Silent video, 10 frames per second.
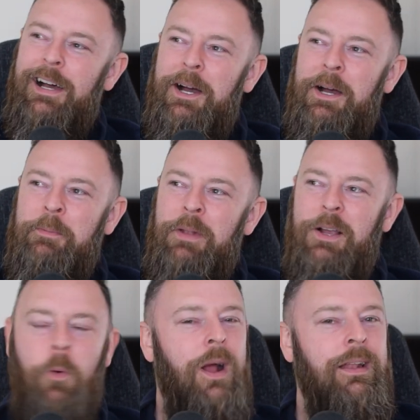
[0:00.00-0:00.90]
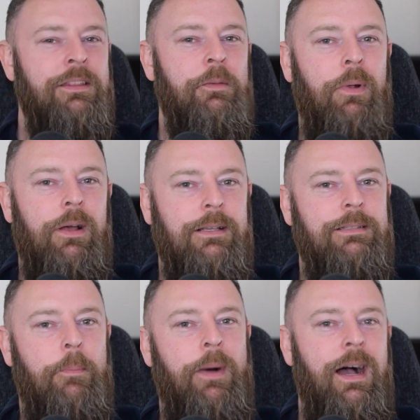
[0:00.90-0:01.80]
Um, like I went in the
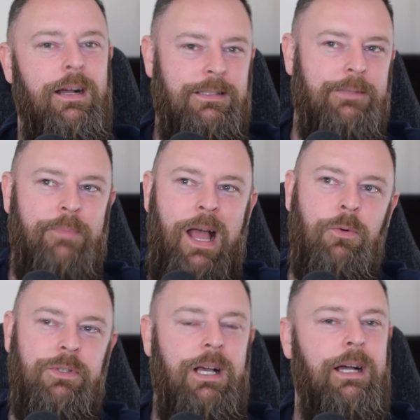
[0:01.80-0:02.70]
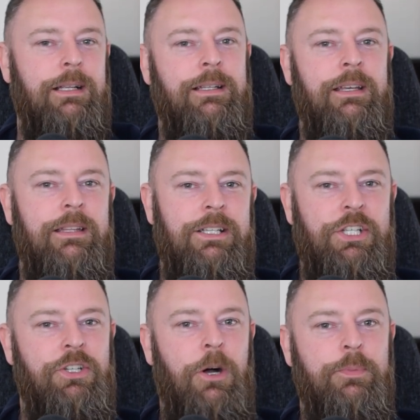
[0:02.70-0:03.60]
place, I parked outside near these
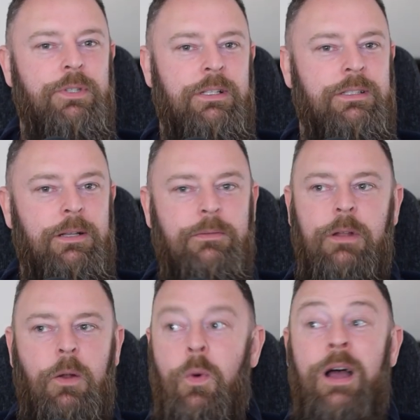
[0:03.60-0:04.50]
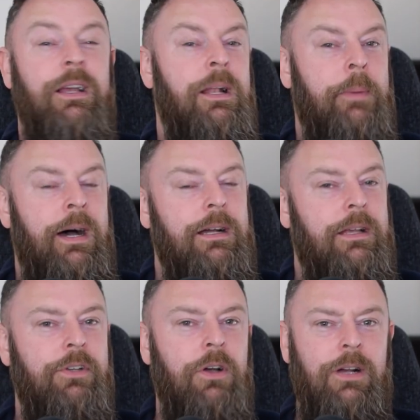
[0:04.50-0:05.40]
shops, and I said, you know, where can I park?
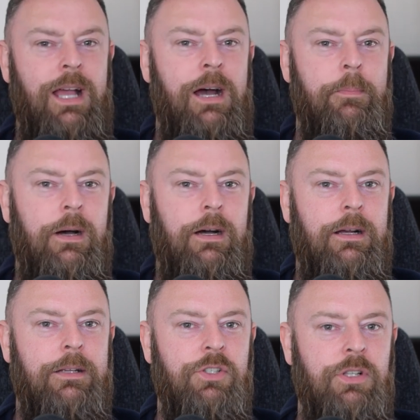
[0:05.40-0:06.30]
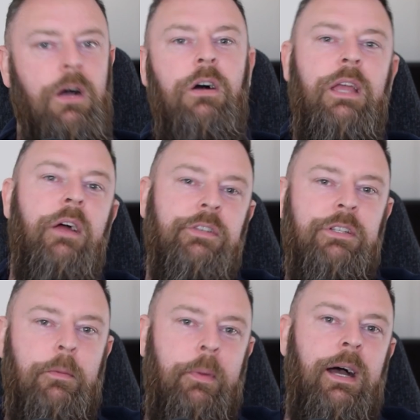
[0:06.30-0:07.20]
Have you got a car park? She's like, oh yeah, it's
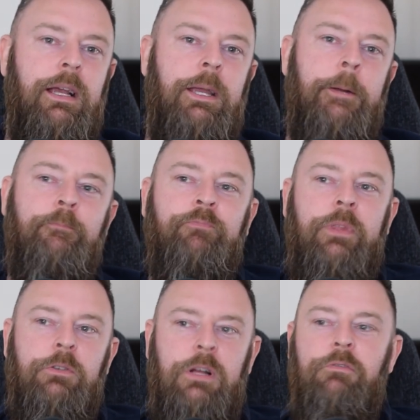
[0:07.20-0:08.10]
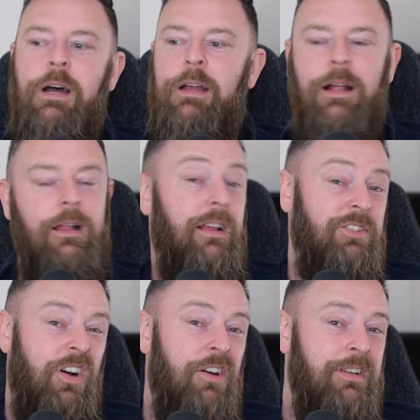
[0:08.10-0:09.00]
at the back. I was like, right, I, I
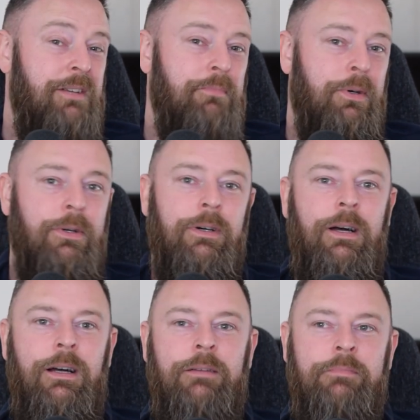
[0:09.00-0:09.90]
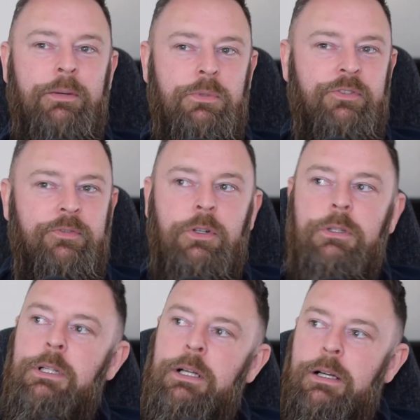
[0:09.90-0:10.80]
saw it, but um, it was
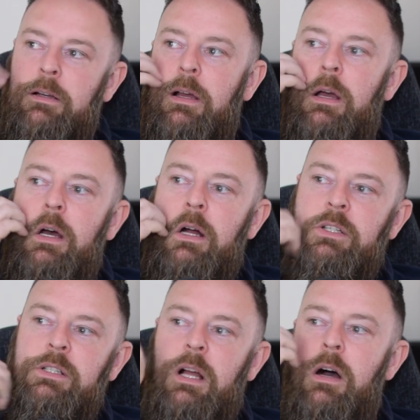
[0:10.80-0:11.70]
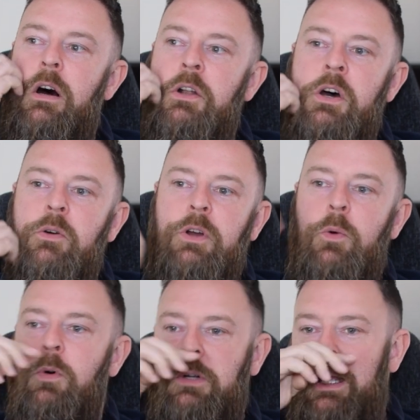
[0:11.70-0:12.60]
full. And she's like, oh no,
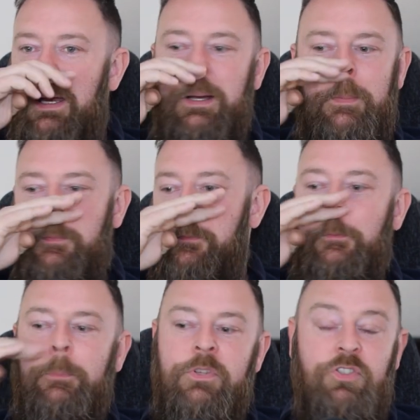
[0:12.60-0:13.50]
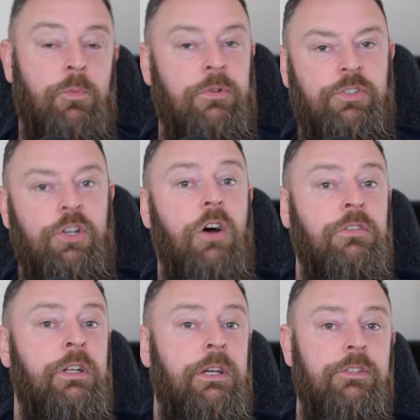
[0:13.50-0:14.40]
don't worry, um, someone's
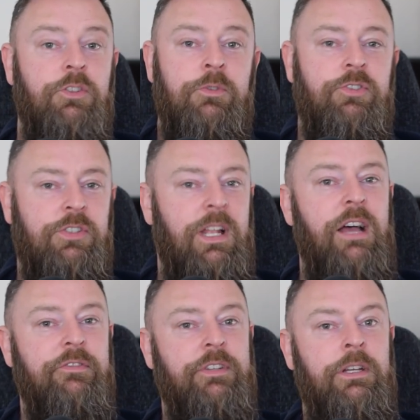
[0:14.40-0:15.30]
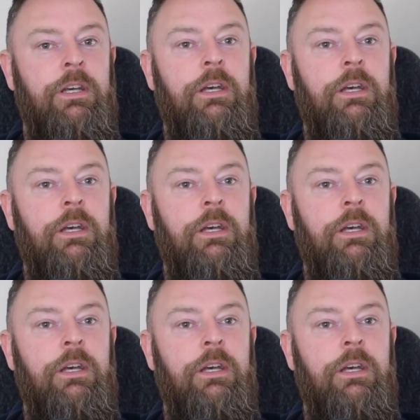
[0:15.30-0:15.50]
gone, someone's just left.